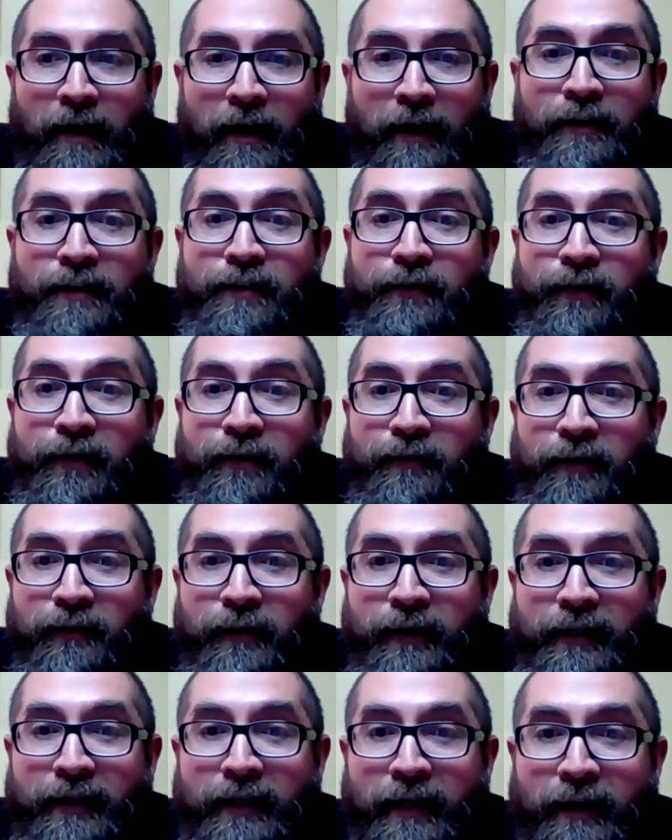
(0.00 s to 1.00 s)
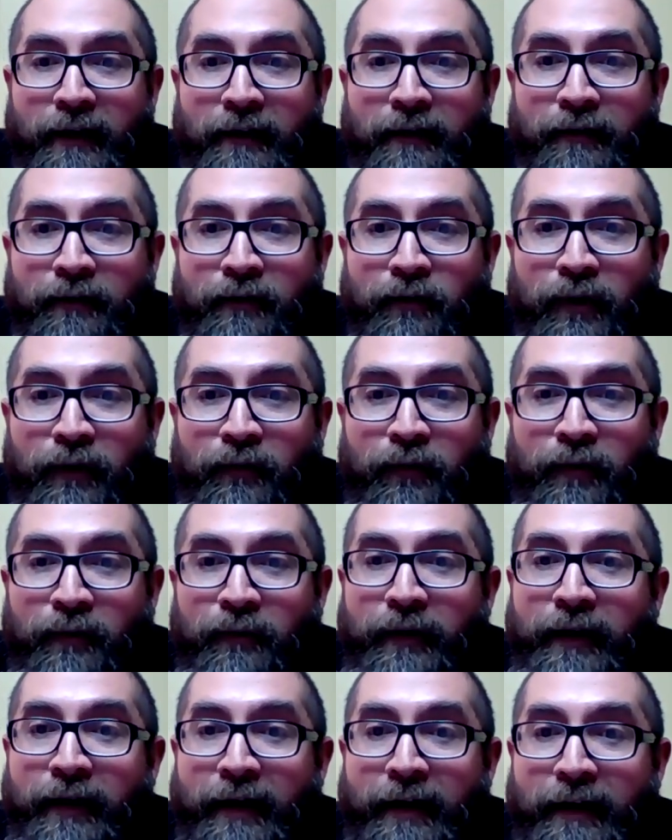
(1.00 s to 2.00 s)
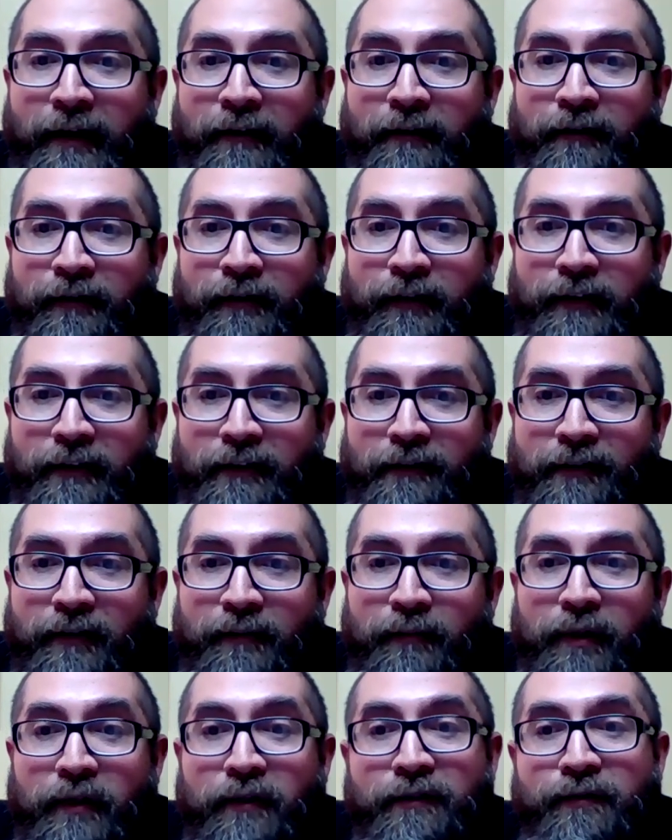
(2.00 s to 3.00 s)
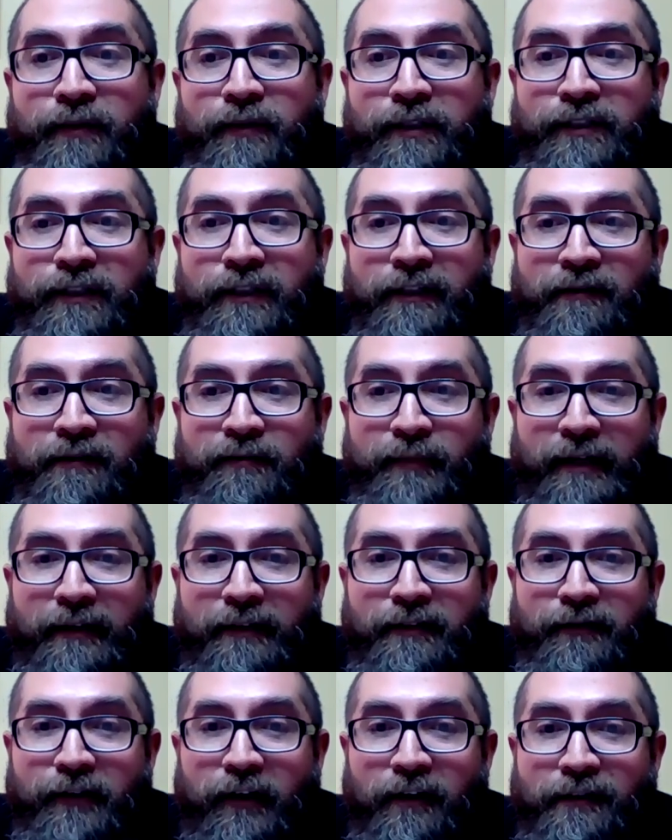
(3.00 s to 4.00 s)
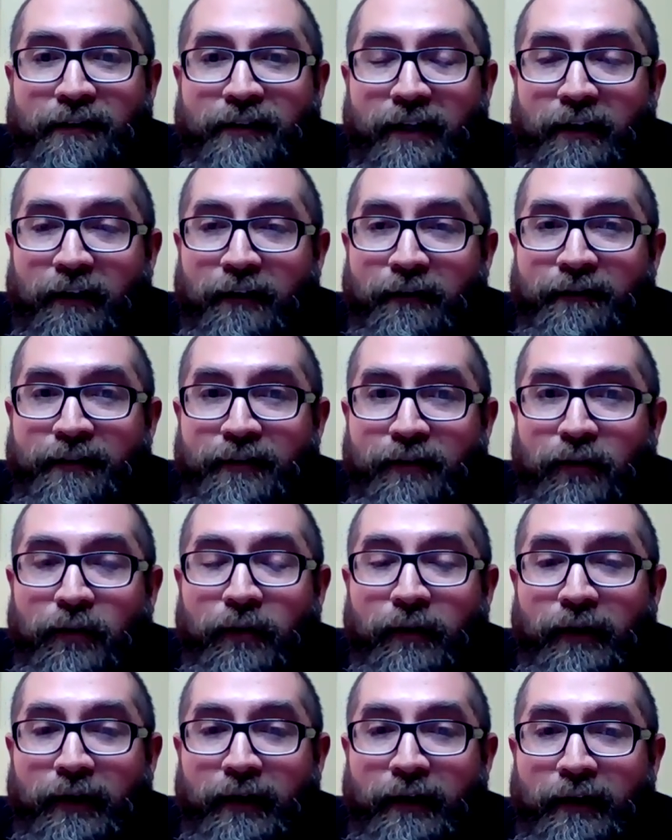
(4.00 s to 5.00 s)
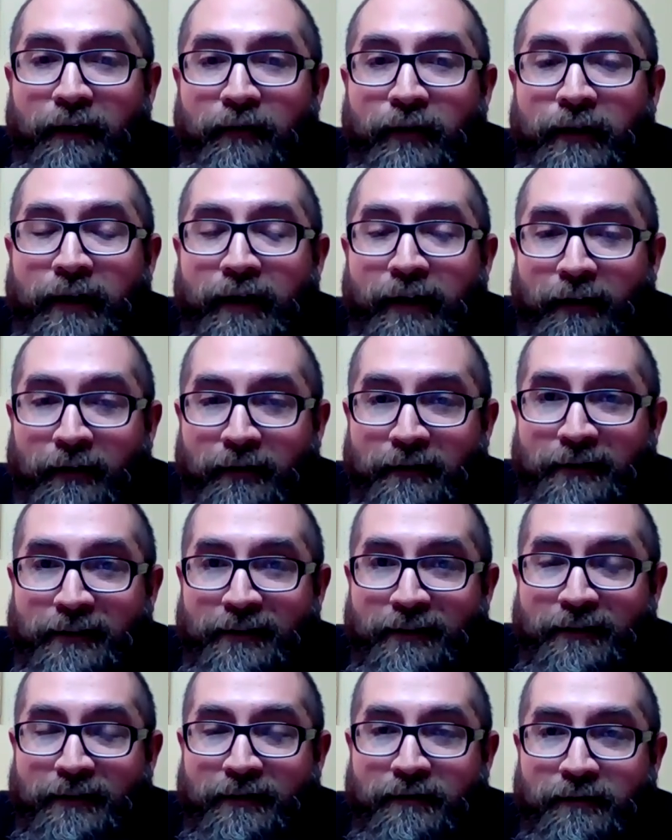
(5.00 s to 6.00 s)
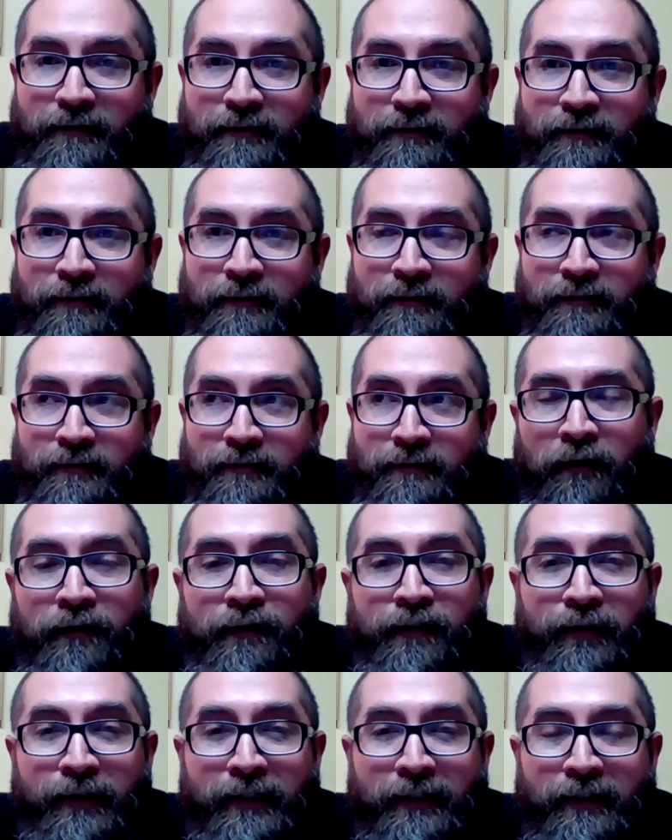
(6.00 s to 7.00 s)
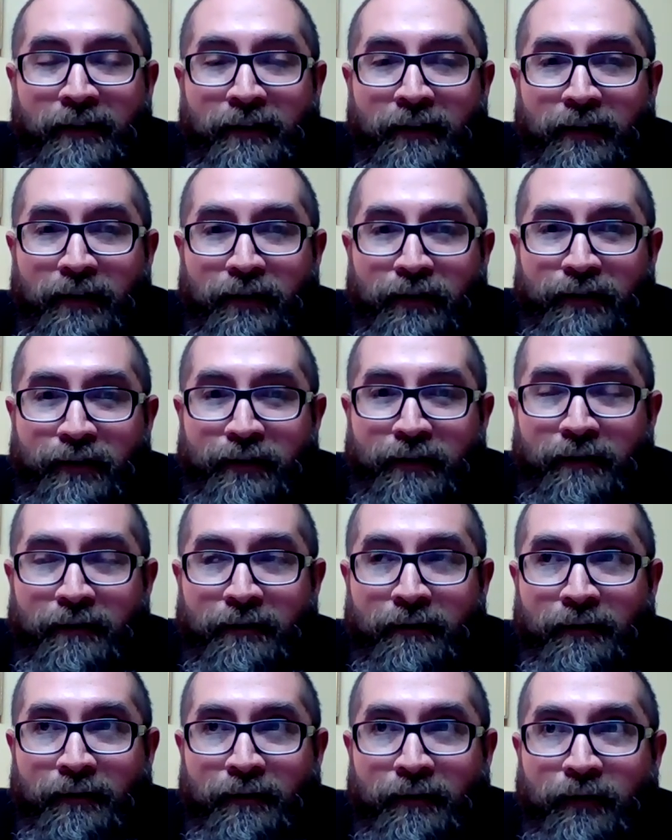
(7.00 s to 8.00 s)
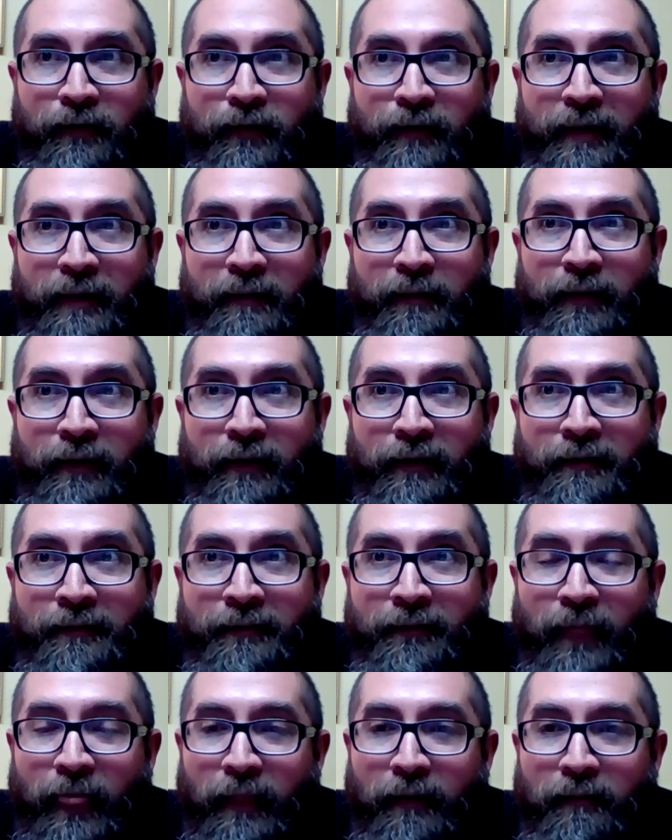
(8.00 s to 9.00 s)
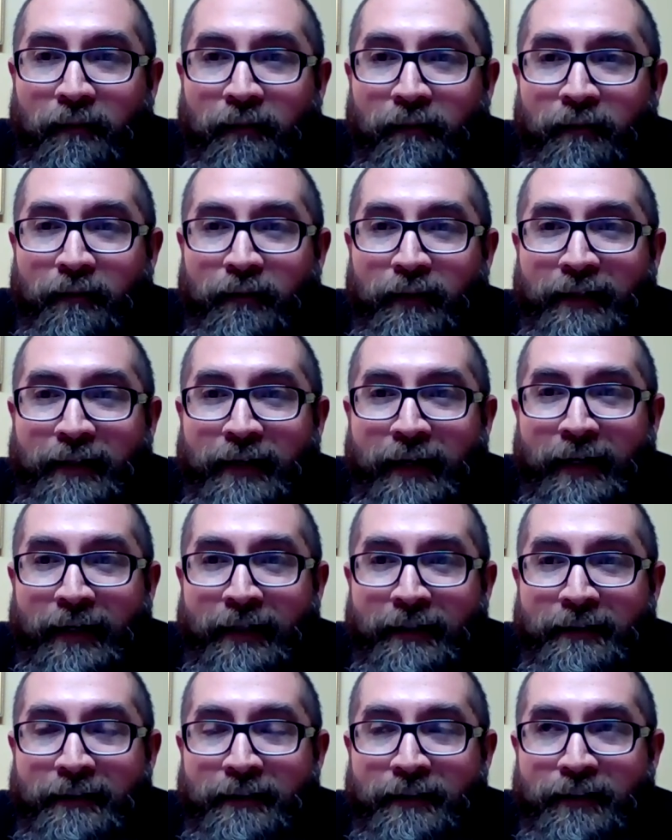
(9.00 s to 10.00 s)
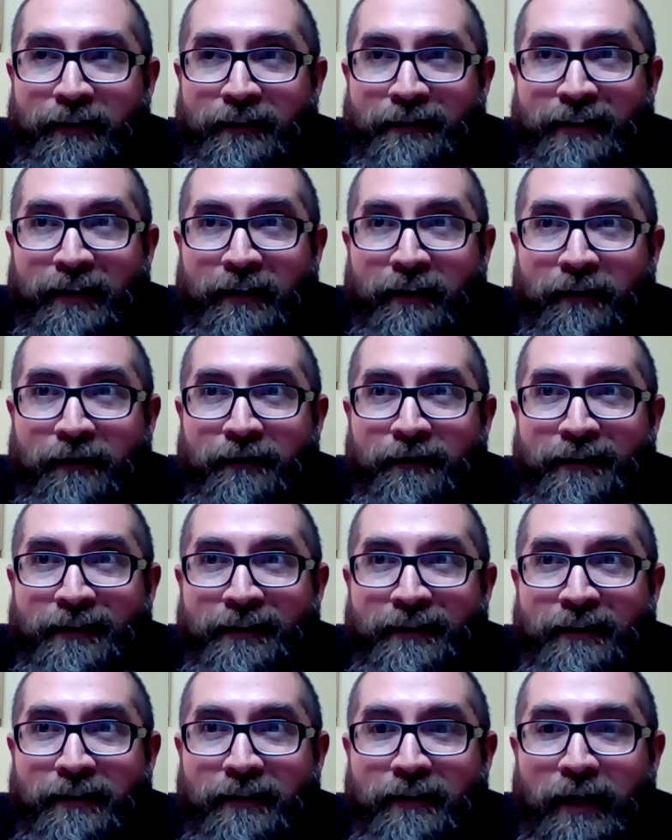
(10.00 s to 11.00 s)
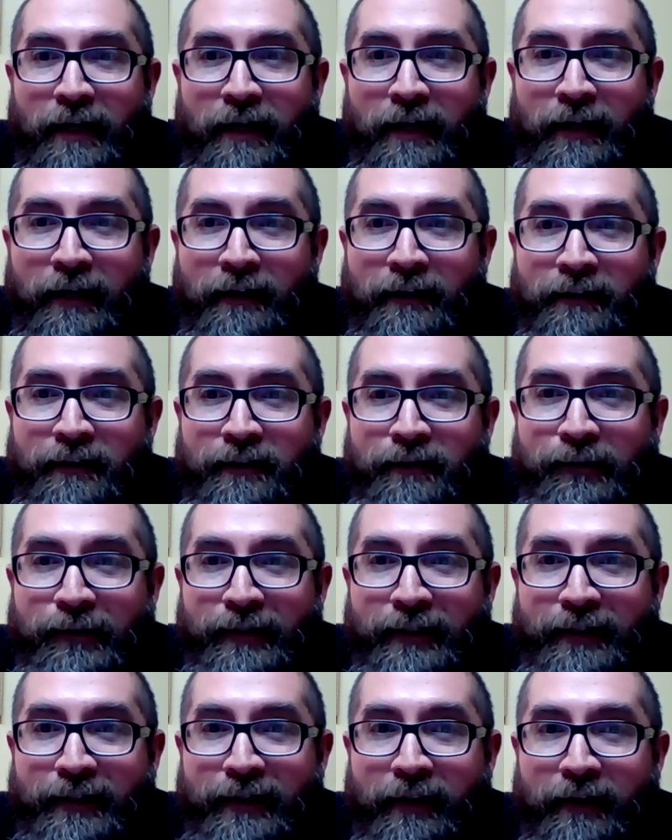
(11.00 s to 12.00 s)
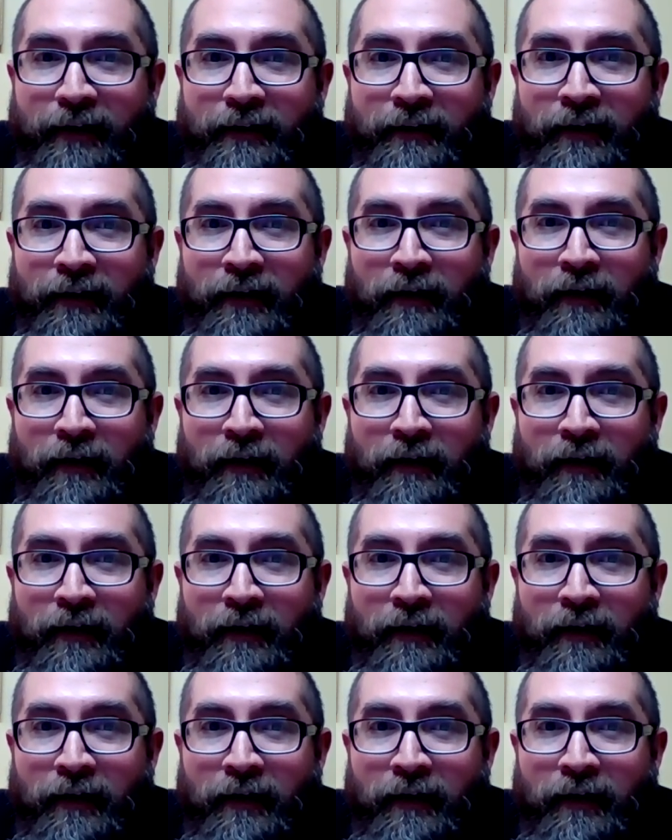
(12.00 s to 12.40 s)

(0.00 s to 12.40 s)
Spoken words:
and doing what we can with what we have is the most we should expect of ourselves or anyone else. So in conclusion, remember, be kind to yourselves and to one another,